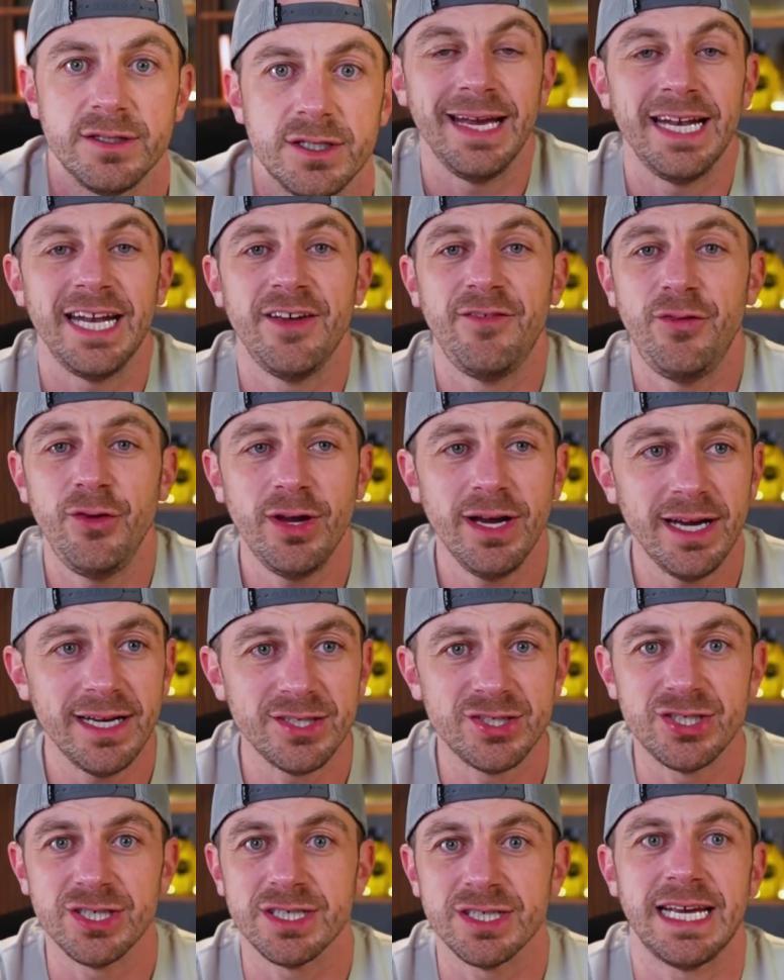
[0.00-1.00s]
And if you
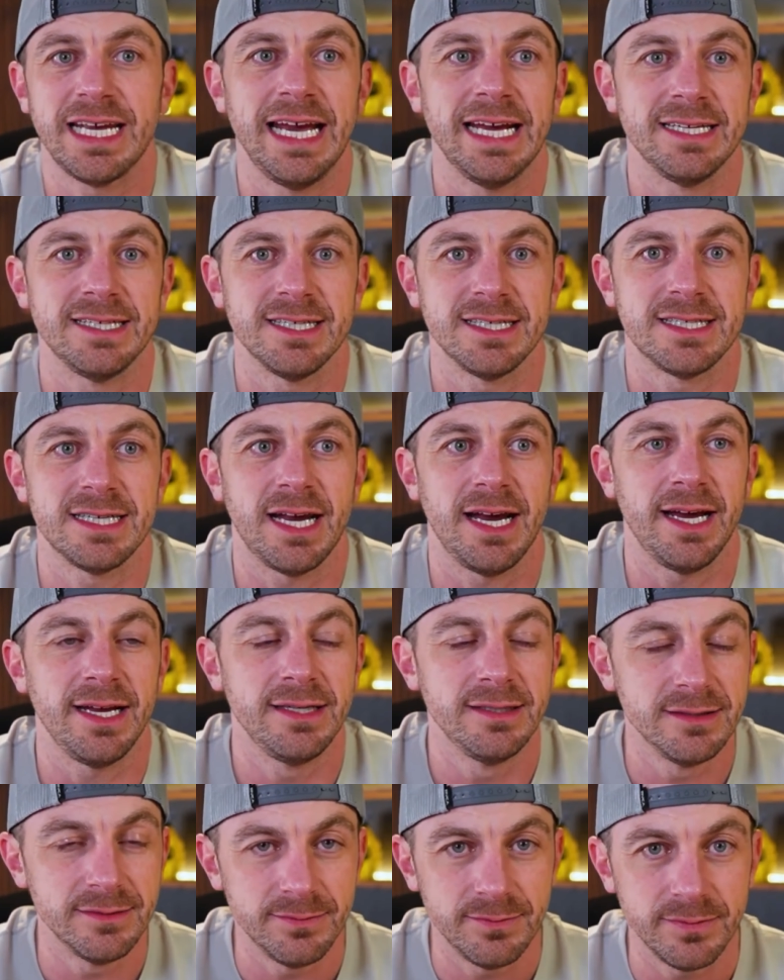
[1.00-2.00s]
guys just can't
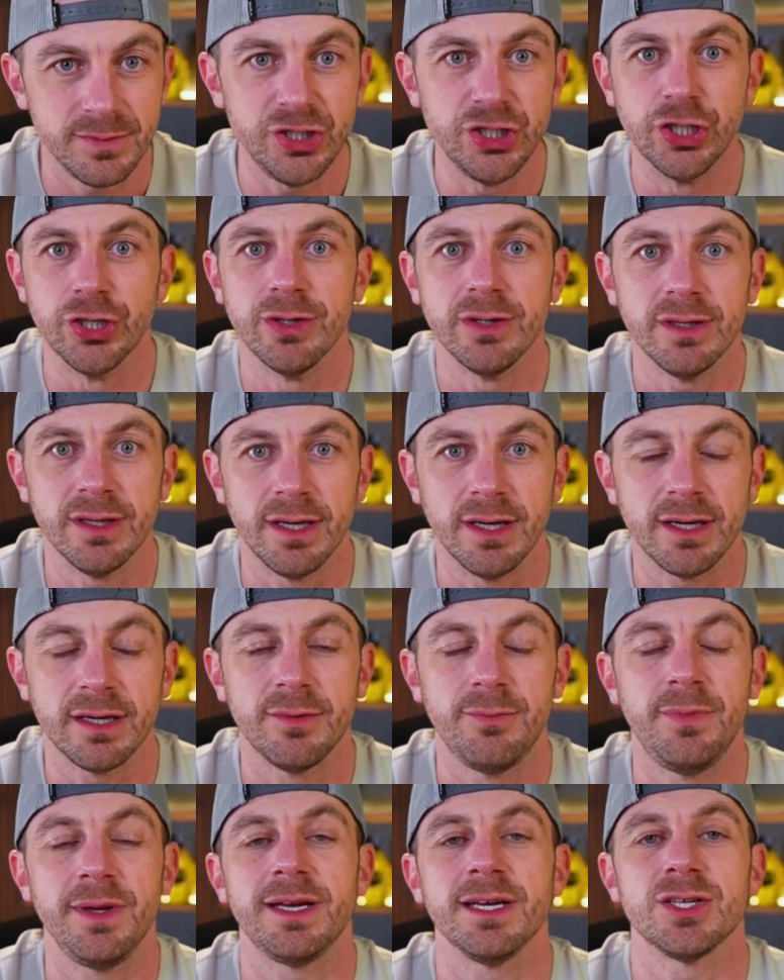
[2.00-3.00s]
decide, you're in luck,
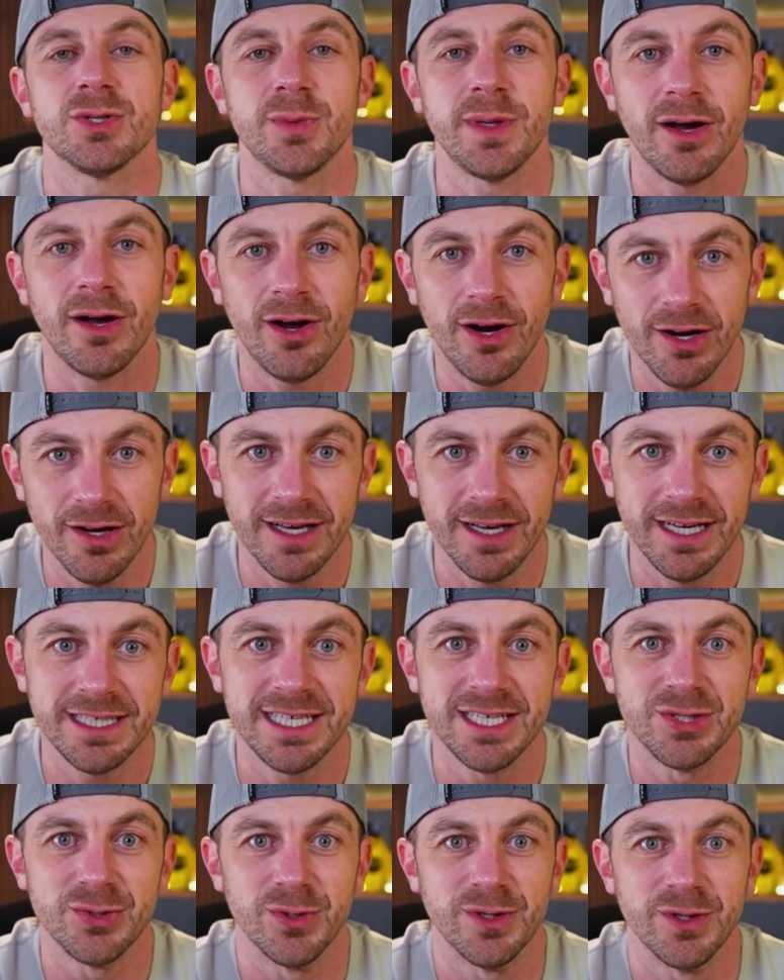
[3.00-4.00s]
because we are
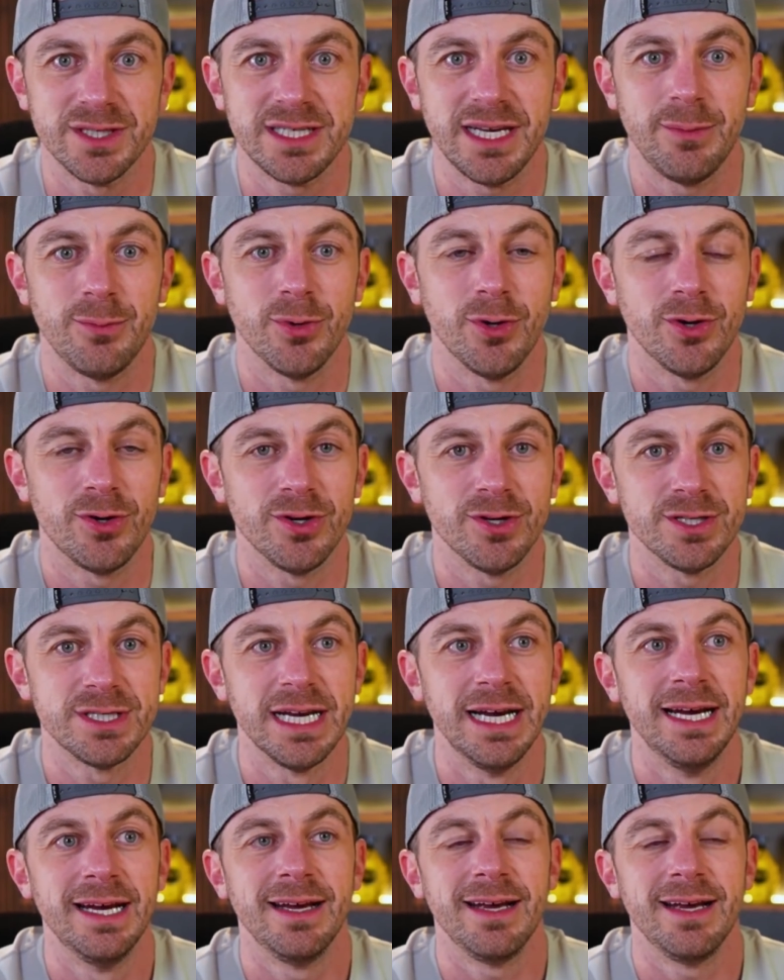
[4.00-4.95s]
licensed real estate brokers.